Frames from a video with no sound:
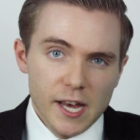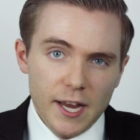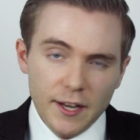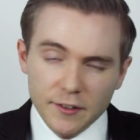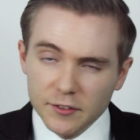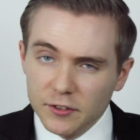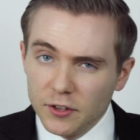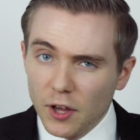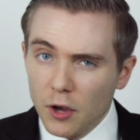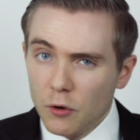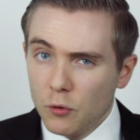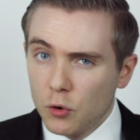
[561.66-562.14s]

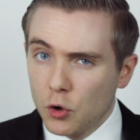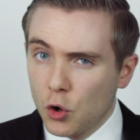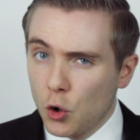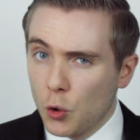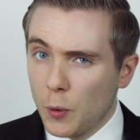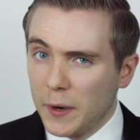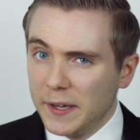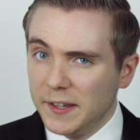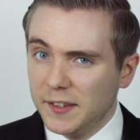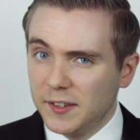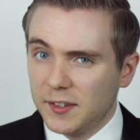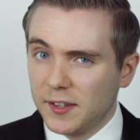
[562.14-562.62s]
It's no
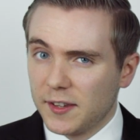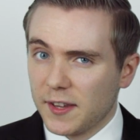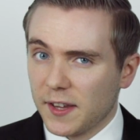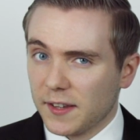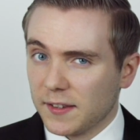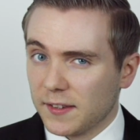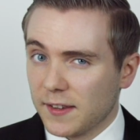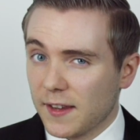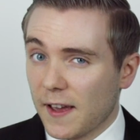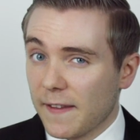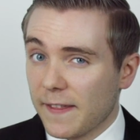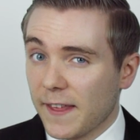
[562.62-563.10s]

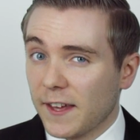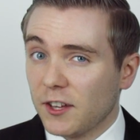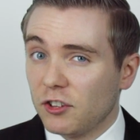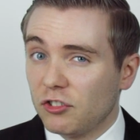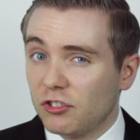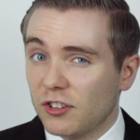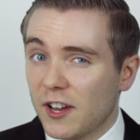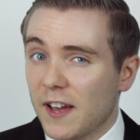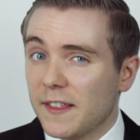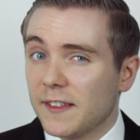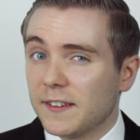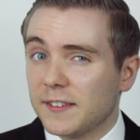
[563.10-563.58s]
coincidence that they
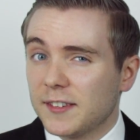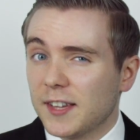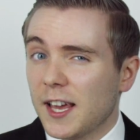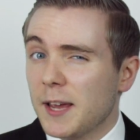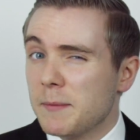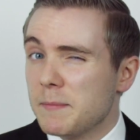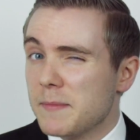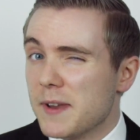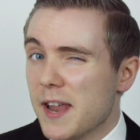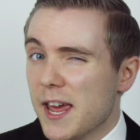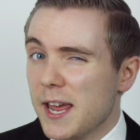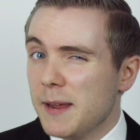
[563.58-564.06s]
share the
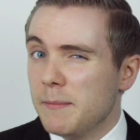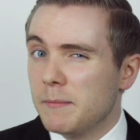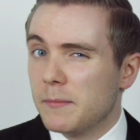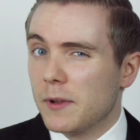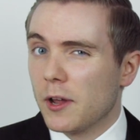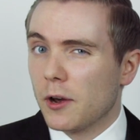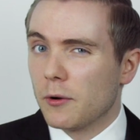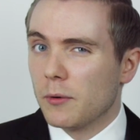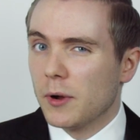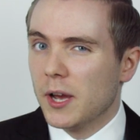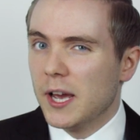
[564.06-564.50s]
same name though.